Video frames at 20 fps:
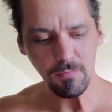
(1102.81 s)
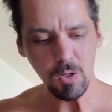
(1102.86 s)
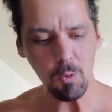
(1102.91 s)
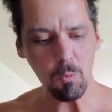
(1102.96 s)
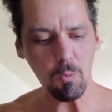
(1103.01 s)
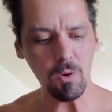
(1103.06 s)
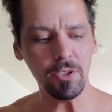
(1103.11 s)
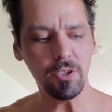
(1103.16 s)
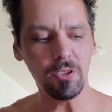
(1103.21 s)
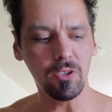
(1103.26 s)

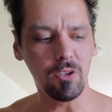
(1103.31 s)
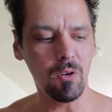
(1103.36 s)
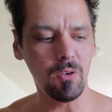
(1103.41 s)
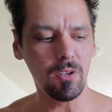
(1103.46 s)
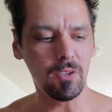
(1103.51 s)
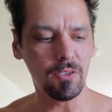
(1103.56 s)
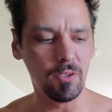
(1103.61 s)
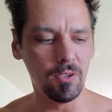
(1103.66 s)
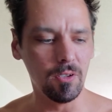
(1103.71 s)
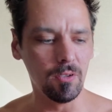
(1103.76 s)
what you're
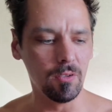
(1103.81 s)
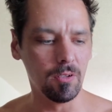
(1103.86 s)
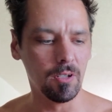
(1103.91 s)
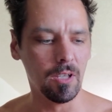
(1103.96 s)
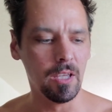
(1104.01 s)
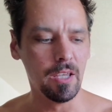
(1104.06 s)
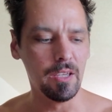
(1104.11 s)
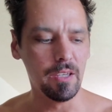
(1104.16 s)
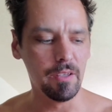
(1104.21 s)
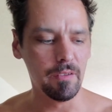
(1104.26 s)
going through
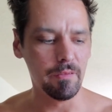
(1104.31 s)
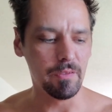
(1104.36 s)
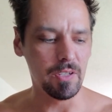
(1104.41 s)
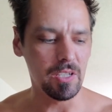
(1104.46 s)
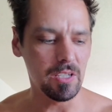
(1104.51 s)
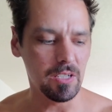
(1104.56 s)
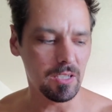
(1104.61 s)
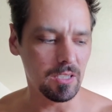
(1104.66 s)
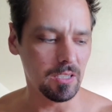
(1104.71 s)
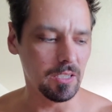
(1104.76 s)

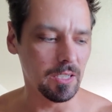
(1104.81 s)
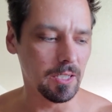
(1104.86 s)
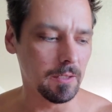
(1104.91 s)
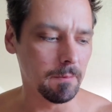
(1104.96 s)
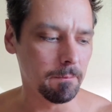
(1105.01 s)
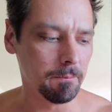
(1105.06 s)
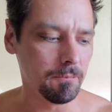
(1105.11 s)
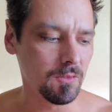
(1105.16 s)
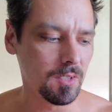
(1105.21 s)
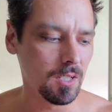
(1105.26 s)
physically,
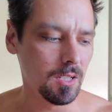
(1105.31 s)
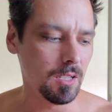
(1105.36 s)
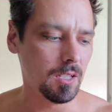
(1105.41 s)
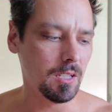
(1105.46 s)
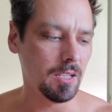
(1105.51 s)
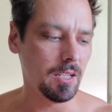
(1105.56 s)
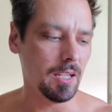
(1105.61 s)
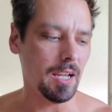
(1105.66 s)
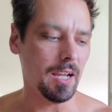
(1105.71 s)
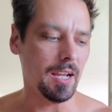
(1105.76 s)

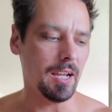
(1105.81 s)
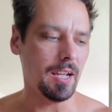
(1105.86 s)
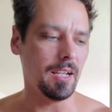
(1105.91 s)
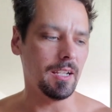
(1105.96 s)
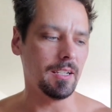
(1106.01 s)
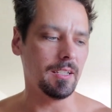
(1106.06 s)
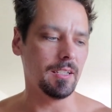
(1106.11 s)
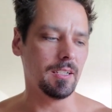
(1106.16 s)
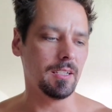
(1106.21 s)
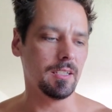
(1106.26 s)

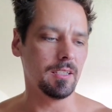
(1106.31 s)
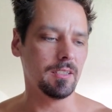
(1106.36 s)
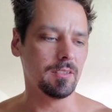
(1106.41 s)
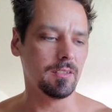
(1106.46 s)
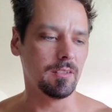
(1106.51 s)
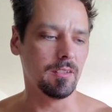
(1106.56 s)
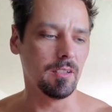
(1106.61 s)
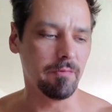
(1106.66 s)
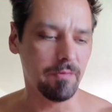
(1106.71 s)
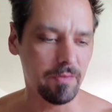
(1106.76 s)
and
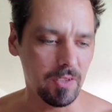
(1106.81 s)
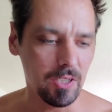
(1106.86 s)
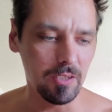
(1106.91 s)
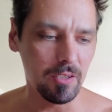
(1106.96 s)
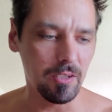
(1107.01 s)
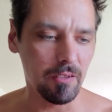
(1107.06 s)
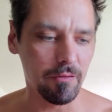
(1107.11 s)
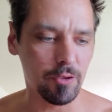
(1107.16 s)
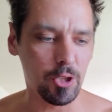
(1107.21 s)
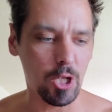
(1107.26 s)
the
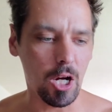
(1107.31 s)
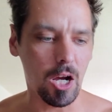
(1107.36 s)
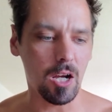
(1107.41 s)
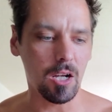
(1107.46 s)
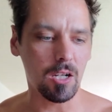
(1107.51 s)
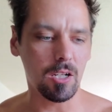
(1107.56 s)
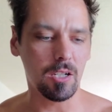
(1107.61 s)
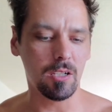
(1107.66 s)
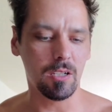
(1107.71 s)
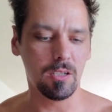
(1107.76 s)
feeling of
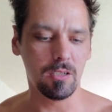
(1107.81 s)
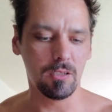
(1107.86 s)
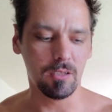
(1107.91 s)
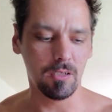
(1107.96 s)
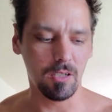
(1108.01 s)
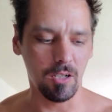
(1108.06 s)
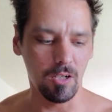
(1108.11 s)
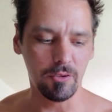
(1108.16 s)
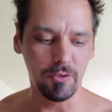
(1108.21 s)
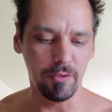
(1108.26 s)
shock
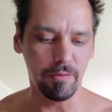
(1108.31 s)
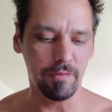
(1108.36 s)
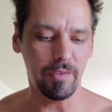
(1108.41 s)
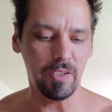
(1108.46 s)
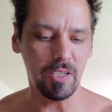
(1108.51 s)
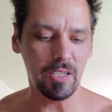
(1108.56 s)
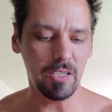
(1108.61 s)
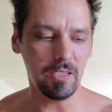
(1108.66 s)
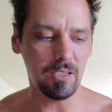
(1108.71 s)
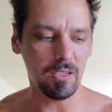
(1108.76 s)
on your
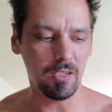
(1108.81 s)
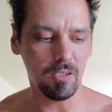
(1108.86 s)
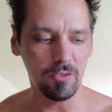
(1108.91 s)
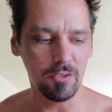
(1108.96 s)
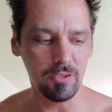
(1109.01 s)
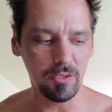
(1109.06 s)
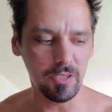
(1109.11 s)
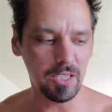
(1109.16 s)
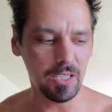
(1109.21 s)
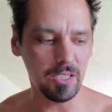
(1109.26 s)
feet, on
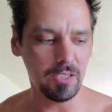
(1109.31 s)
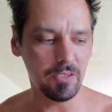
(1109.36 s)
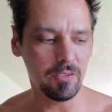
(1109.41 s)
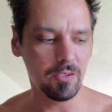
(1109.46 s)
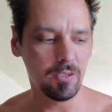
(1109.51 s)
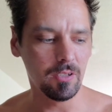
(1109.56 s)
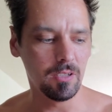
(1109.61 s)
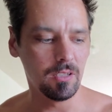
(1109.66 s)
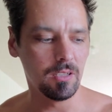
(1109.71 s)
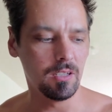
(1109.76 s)
your
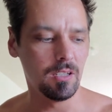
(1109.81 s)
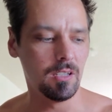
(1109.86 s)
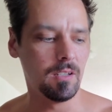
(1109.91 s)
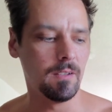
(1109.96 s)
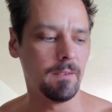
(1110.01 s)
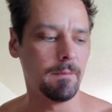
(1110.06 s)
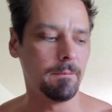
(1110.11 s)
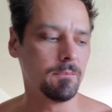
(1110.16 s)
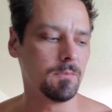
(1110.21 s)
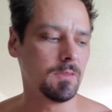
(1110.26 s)
knees,
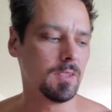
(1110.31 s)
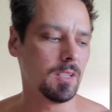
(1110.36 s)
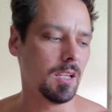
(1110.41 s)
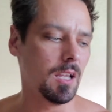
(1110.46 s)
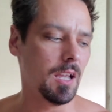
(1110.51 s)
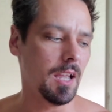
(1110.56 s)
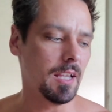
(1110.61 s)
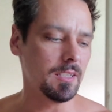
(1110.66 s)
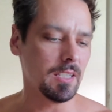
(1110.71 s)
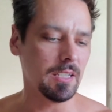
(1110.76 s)

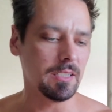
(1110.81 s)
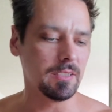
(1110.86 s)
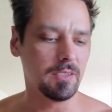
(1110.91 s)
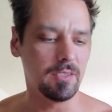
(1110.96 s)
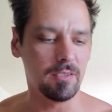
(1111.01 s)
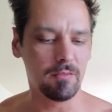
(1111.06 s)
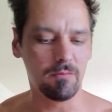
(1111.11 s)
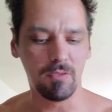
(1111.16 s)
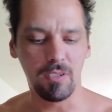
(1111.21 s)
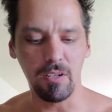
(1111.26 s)
and like
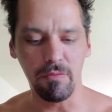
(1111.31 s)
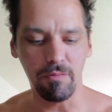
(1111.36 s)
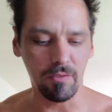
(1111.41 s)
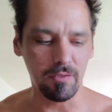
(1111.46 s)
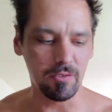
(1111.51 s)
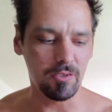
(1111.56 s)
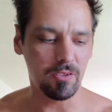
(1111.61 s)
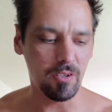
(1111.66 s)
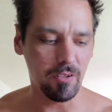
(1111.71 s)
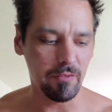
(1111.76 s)

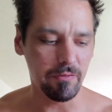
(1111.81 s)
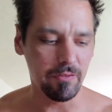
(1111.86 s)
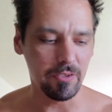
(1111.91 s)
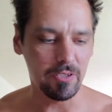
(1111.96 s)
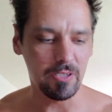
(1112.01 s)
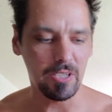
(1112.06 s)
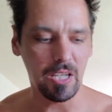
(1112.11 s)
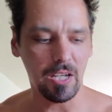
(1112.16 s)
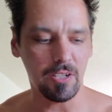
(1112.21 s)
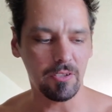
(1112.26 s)
different
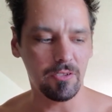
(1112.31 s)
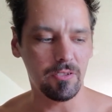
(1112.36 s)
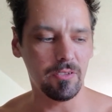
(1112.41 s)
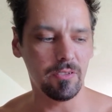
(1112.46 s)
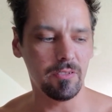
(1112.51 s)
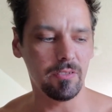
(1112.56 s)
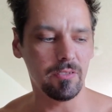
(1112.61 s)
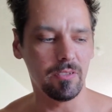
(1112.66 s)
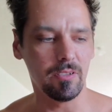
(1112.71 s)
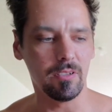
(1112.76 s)
surface
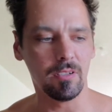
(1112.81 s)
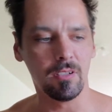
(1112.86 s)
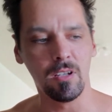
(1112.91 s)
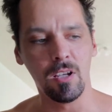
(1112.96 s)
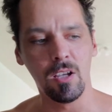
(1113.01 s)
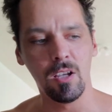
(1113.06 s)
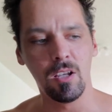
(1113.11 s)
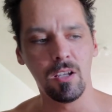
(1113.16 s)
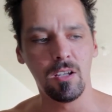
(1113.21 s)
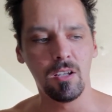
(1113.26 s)
textures. And
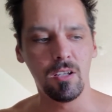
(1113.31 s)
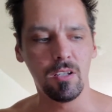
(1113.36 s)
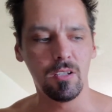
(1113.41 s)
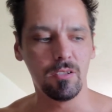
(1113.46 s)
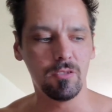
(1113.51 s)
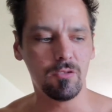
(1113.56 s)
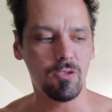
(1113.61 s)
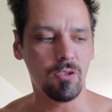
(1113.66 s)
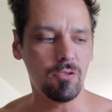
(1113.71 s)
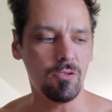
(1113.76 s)

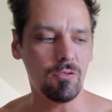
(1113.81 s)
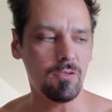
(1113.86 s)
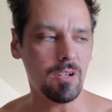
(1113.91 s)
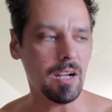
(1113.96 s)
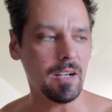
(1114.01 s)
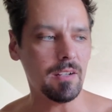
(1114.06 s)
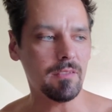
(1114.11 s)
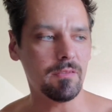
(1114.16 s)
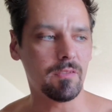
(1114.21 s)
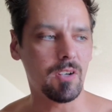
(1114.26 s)
so you're
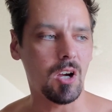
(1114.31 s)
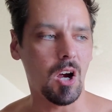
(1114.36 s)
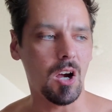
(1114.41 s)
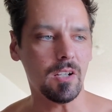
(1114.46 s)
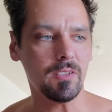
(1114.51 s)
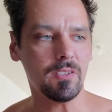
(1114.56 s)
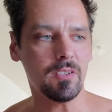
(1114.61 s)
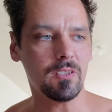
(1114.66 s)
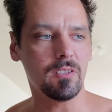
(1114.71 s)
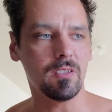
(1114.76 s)

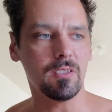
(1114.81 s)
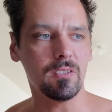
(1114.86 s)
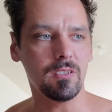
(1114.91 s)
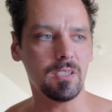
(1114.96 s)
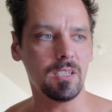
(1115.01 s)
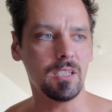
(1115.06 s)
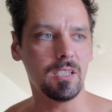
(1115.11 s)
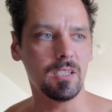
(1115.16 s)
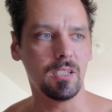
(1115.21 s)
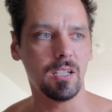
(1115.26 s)

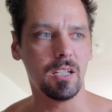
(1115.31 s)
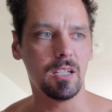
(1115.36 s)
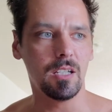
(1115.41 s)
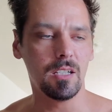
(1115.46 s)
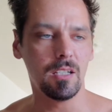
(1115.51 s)
constantly